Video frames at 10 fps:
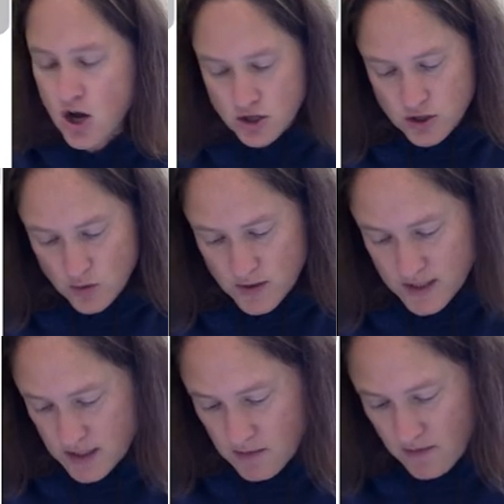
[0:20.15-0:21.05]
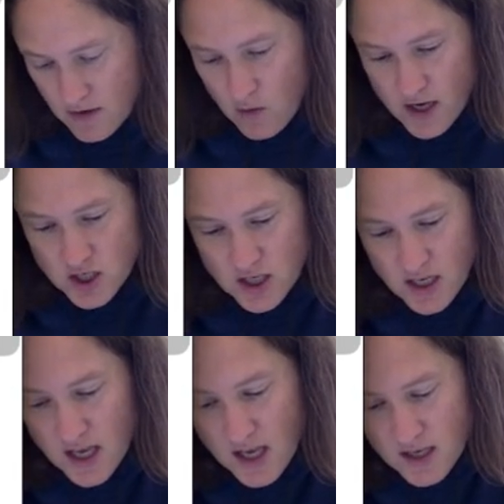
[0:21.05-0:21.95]
So a system of equation
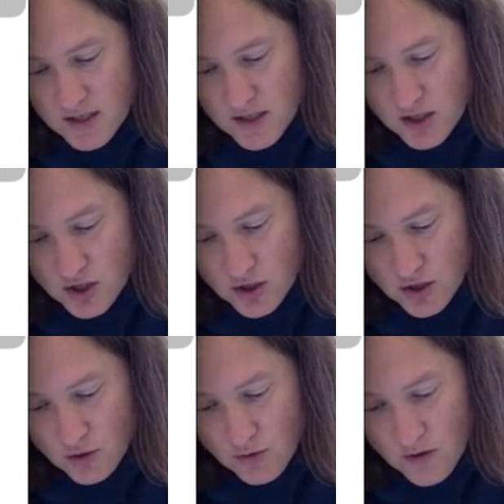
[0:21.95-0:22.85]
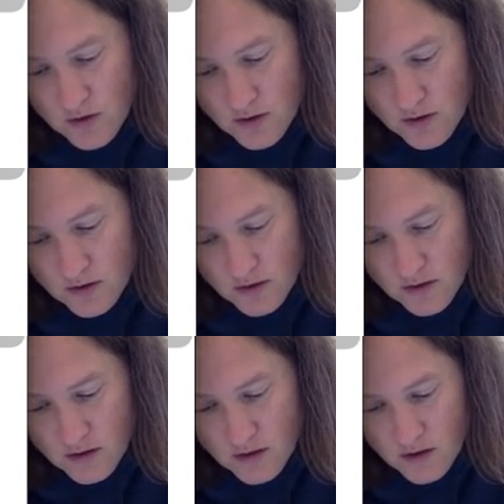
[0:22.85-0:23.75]
is two
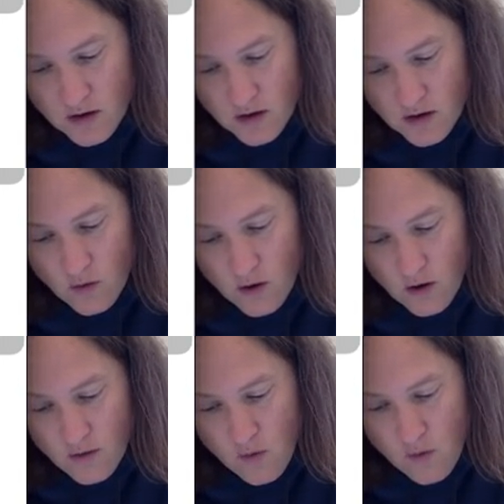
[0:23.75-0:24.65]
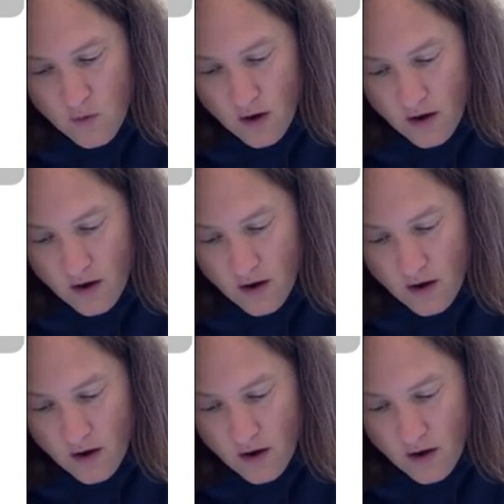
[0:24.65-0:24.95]
or more